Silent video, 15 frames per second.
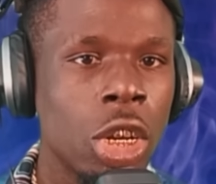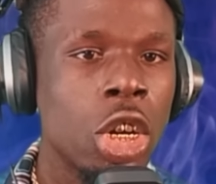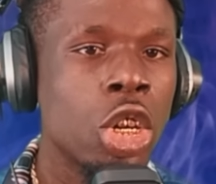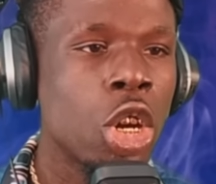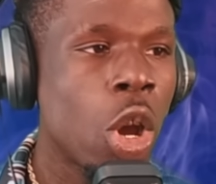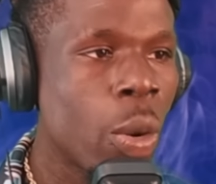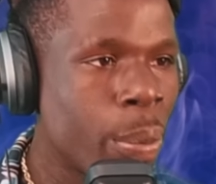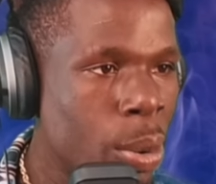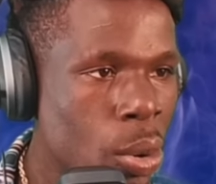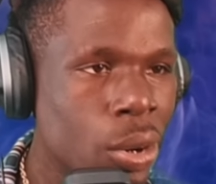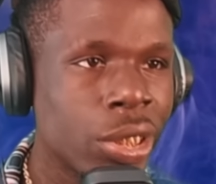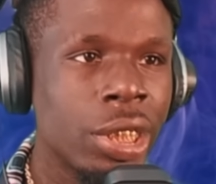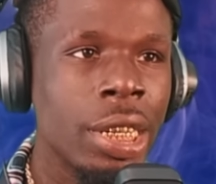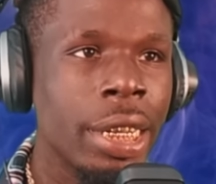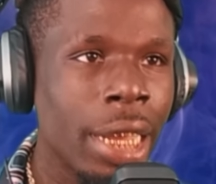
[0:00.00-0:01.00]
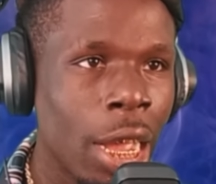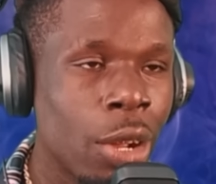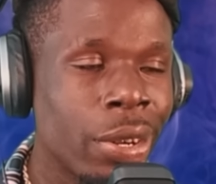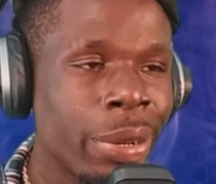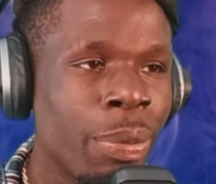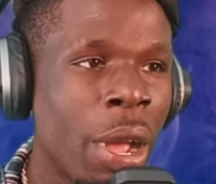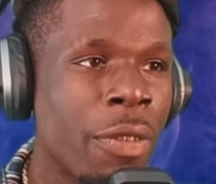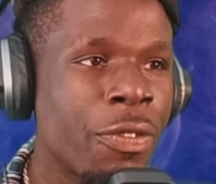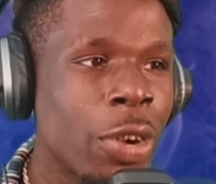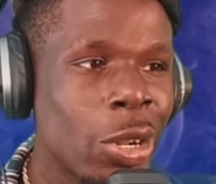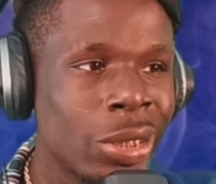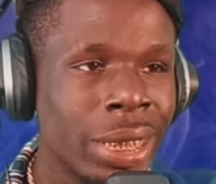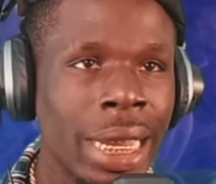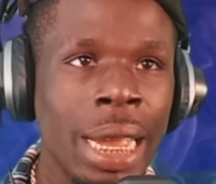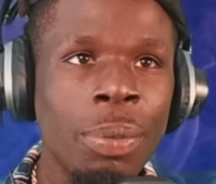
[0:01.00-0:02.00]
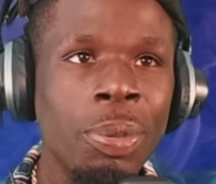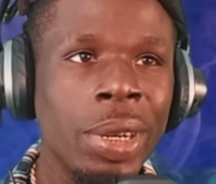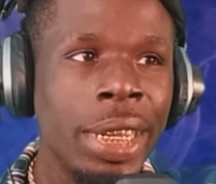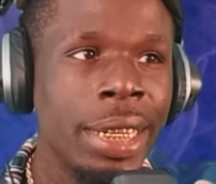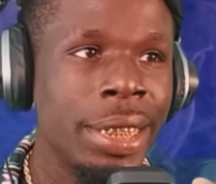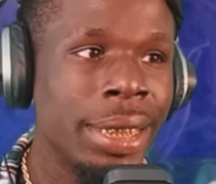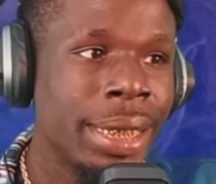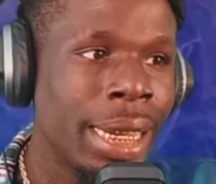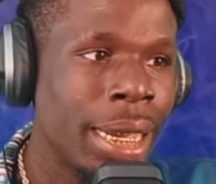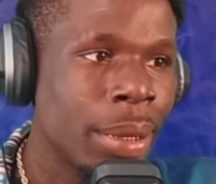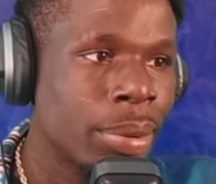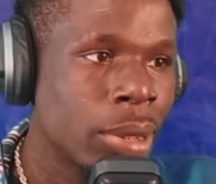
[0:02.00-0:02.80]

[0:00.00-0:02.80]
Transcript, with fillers: No bullshit, y'all. This is my first time playing this damn